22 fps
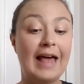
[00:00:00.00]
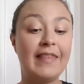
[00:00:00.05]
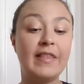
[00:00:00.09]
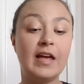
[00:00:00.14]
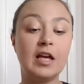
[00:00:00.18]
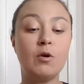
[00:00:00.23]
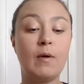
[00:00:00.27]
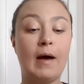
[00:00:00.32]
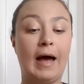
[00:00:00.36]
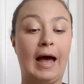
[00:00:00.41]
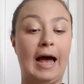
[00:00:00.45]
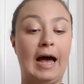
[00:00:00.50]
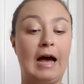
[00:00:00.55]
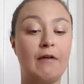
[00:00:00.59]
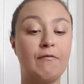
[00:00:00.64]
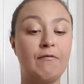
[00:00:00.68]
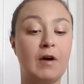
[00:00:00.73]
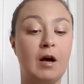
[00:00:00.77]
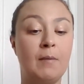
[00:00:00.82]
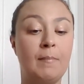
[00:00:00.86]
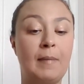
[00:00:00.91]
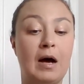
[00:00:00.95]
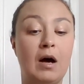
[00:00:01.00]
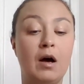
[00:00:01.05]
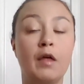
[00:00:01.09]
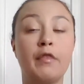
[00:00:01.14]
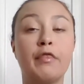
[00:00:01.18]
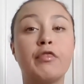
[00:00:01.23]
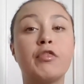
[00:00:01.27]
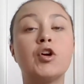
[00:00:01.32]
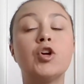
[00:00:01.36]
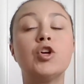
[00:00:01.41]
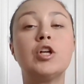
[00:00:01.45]
And that you have about
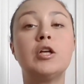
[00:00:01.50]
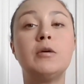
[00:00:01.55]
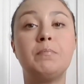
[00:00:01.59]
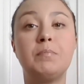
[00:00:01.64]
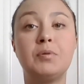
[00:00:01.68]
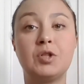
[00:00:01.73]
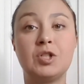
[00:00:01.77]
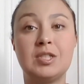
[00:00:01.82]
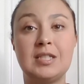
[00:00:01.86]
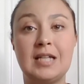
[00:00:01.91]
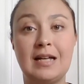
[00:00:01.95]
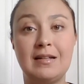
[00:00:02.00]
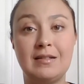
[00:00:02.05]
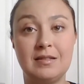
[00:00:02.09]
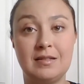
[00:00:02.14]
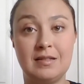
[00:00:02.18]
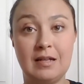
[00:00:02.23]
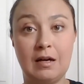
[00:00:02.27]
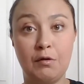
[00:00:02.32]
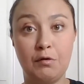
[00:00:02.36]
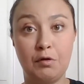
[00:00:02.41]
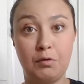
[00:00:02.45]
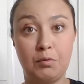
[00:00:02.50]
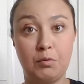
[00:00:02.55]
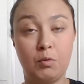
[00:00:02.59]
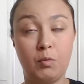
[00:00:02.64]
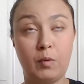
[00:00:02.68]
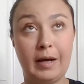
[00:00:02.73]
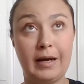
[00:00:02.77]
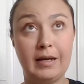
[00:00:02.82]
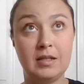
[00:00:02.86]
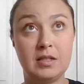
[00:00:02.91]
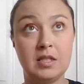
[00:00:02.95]
a thirty percent sell-through
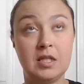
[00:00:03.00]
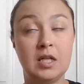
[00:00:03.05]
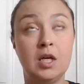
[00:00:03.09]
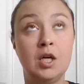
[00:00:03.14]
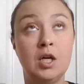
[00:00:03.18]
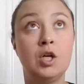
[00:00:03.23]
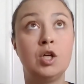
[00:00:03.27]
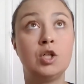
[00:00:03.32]
rate.